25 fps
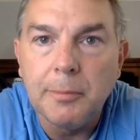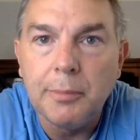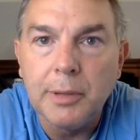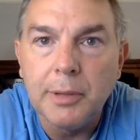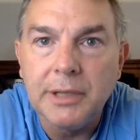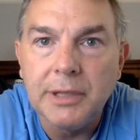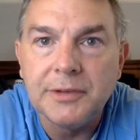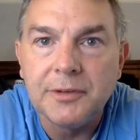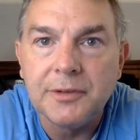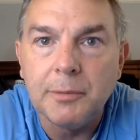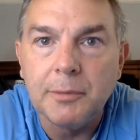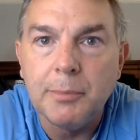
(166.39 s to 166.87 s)

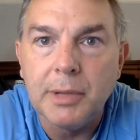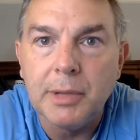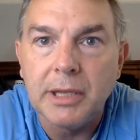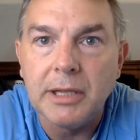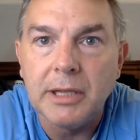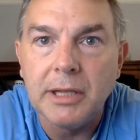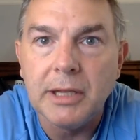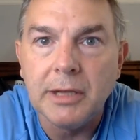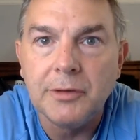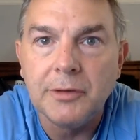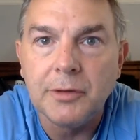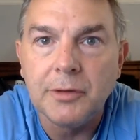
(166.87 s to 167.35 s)
place to
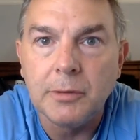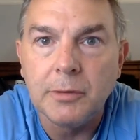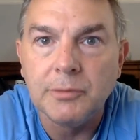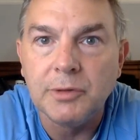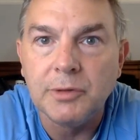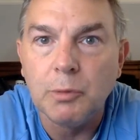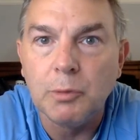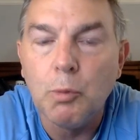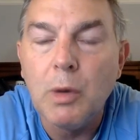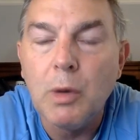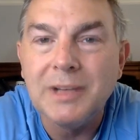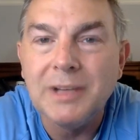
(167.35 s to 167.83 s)
be in
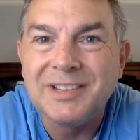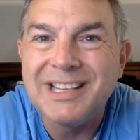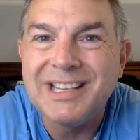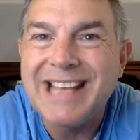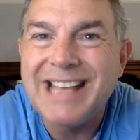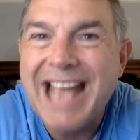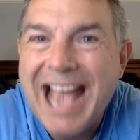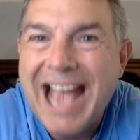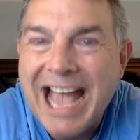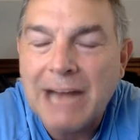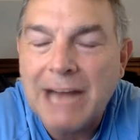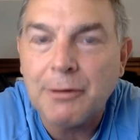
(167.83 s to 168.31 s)
terms of what
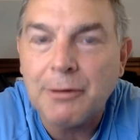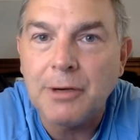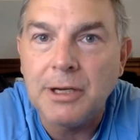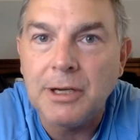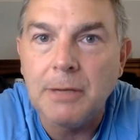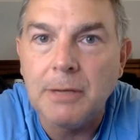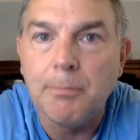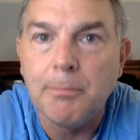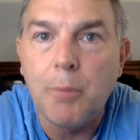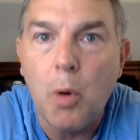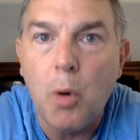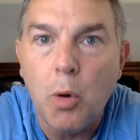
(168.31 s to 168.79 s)
the
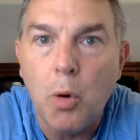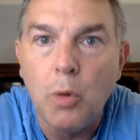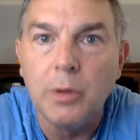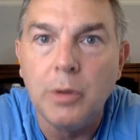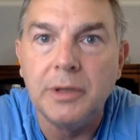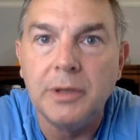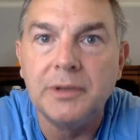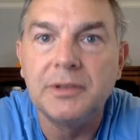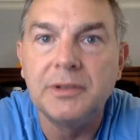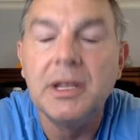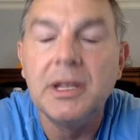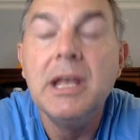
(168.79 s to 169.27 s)
aggregate poll
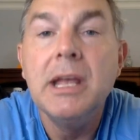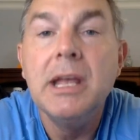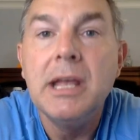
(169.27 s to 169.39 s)
is.